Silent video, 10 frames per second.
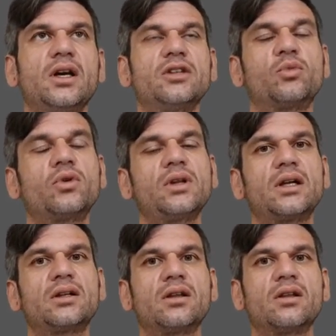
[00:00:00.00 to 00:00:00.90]
it's more
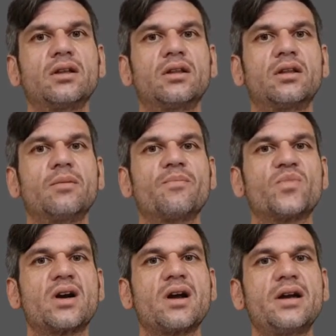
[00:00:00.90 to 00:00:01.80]
likely that
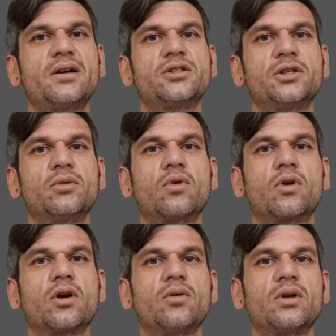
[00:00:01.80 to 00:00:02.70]
their energy will
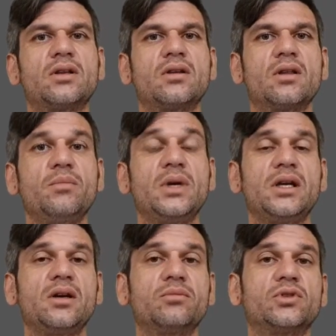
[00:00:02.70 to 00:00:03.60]
go into the
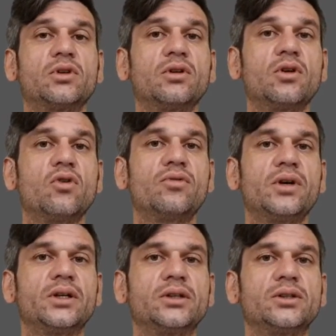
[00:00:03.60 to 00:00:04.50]
medium to low
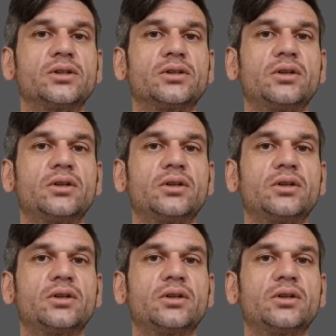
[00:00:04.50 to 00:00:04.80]
range.